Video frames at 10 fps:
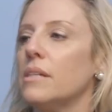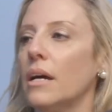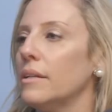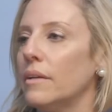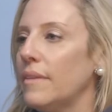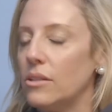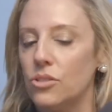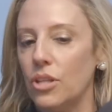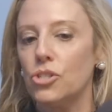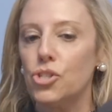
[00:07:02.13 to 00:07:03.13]
done
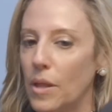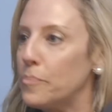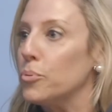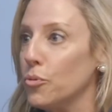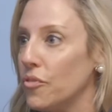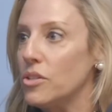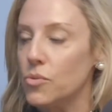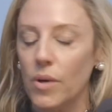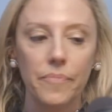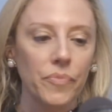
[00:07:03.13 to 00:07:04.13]
that prove
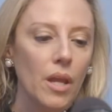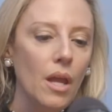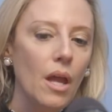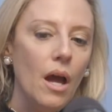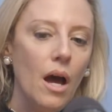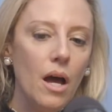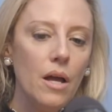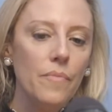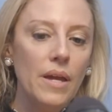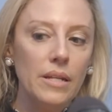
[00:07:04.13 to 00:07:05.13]
this, right?
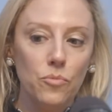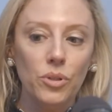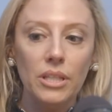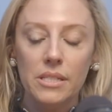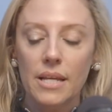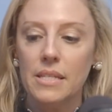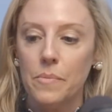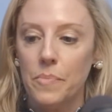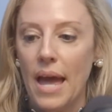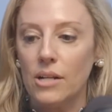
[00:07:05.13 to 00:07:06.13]
And it really does
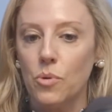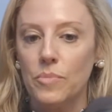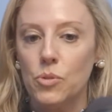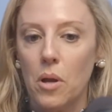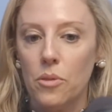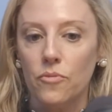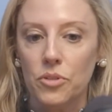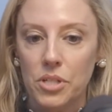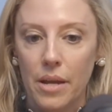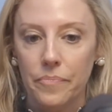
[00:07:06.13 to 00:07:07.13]
impact women's wealth
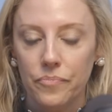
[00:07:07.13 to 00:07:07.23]
over time.